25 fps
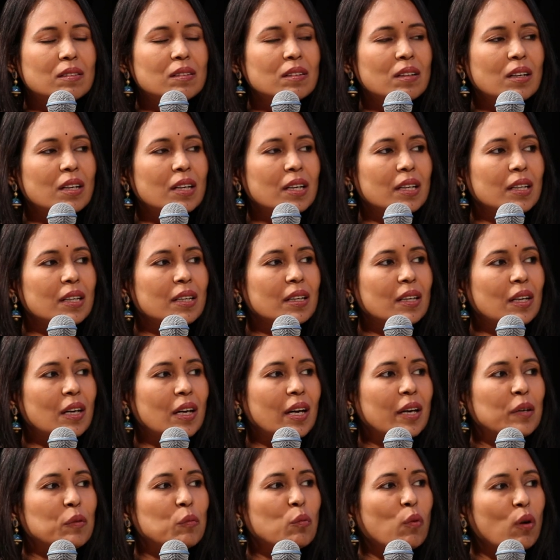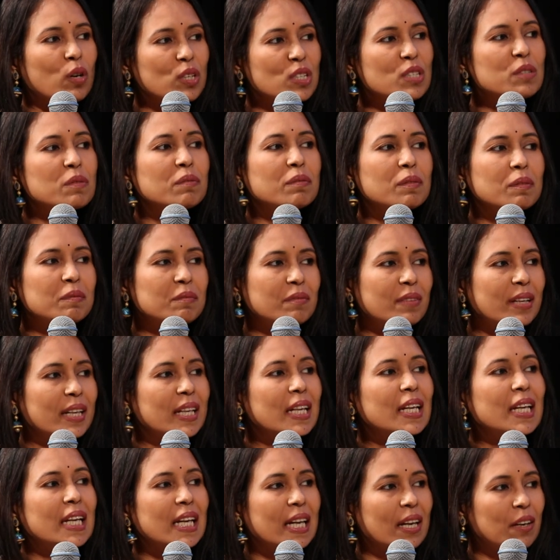Like, I watched film
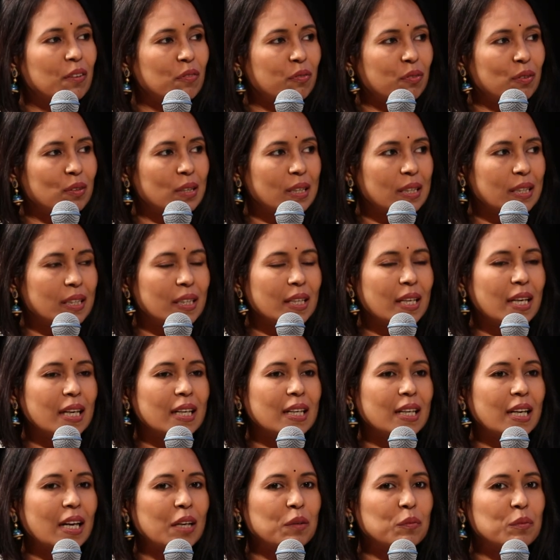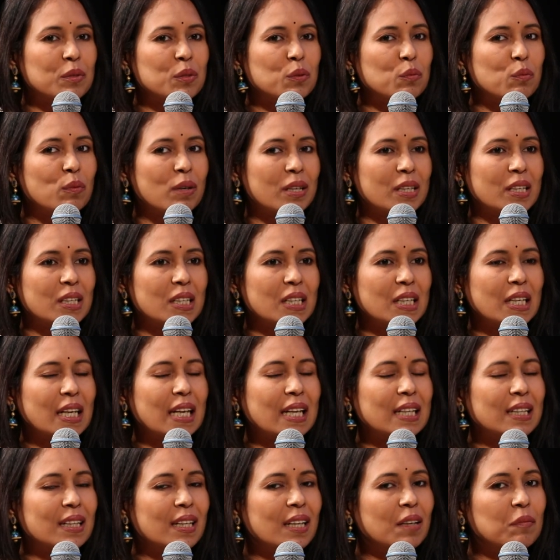very carefully and I was wondering,
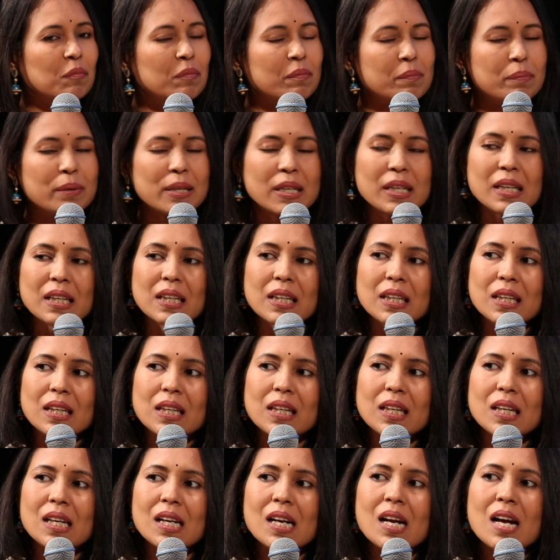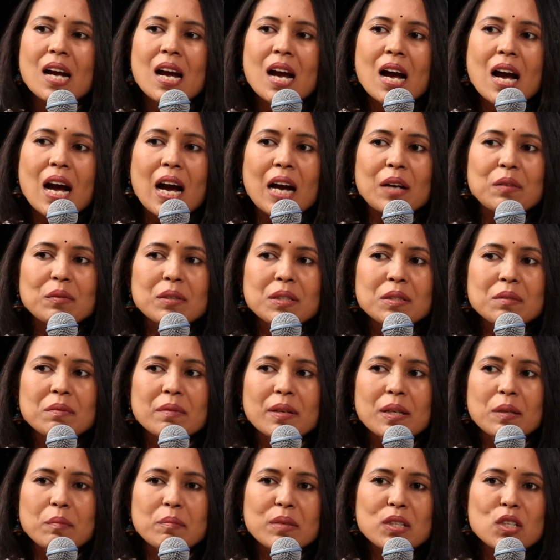and the beginning I was
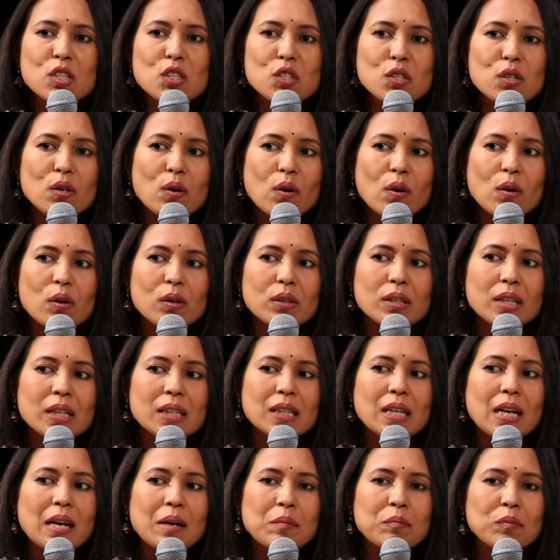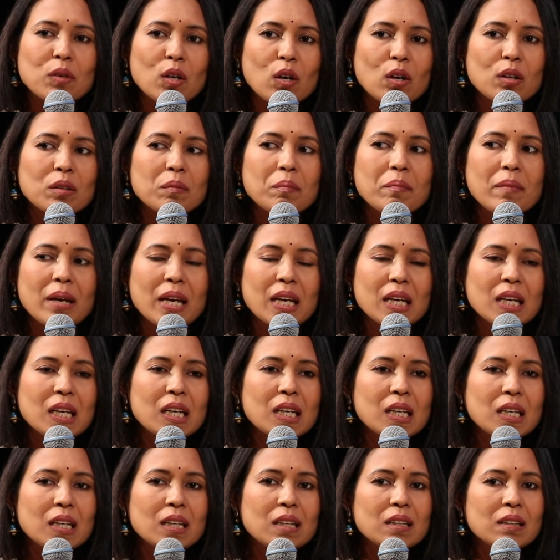very much sure that I'm not
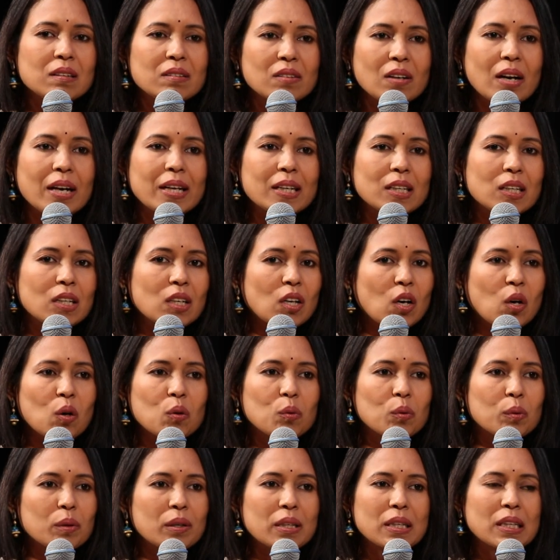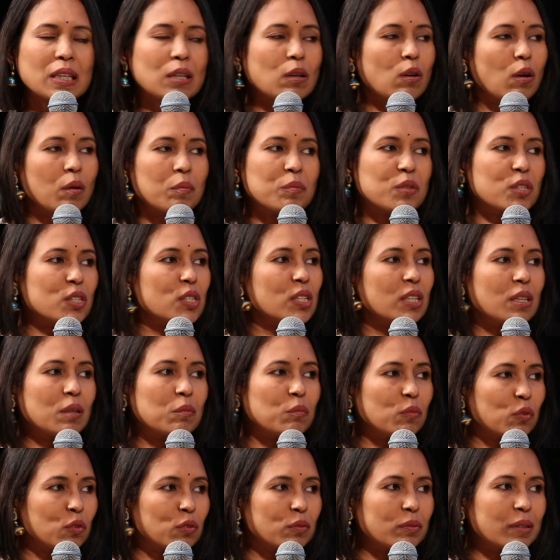making right now any commercial
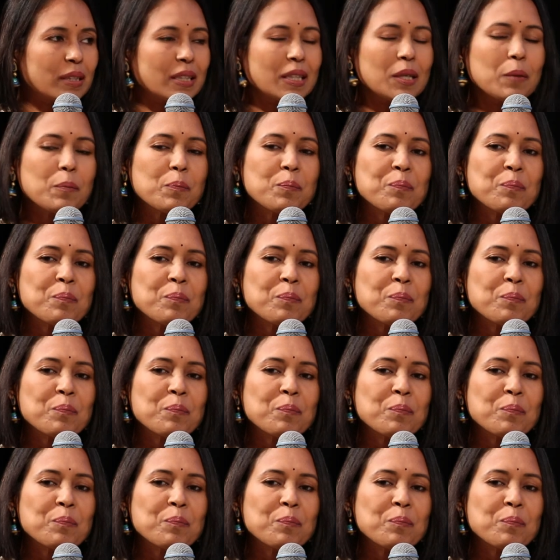movie.